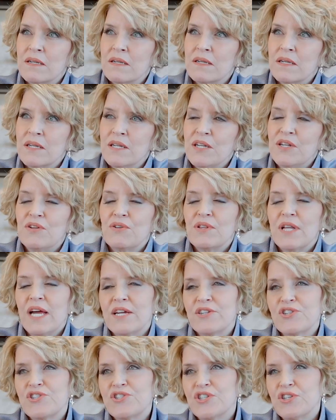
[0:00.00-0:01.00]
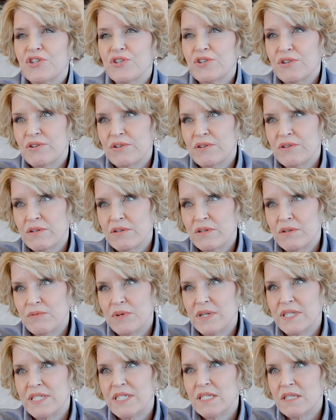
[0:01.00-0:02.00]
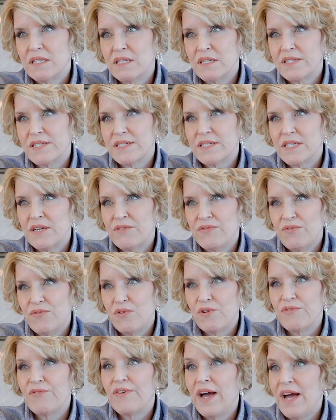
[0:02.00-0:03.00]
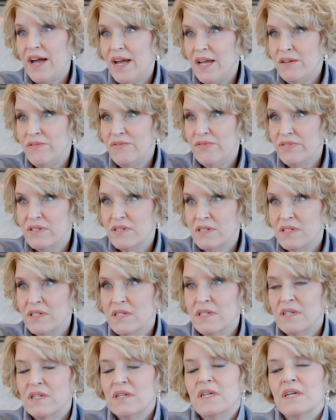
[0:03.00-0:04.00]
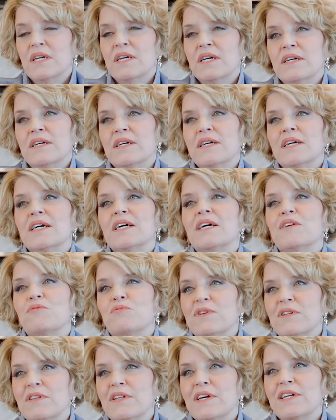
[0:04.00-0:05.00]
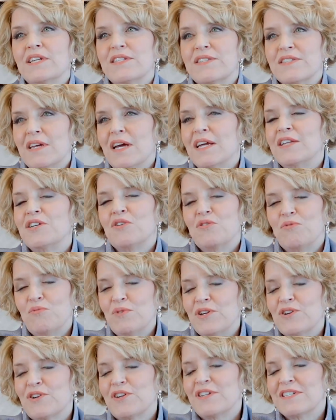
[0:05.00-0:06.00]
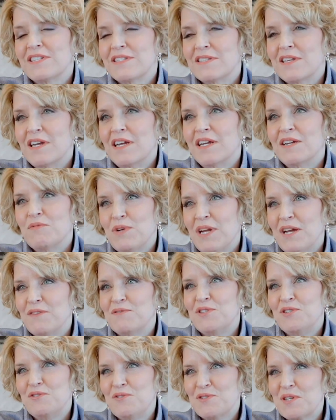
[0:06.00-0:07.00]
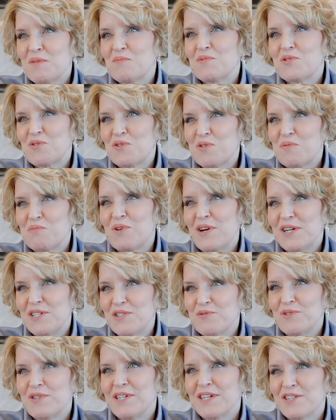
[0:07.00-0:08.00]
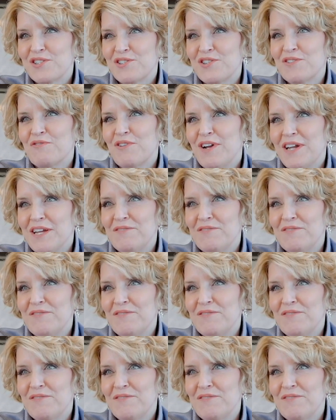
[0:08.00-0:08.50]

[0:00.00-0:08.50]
Last year we did list at 4.5. I realize I know what you're going to say. We have to do some sort of price reduction, right?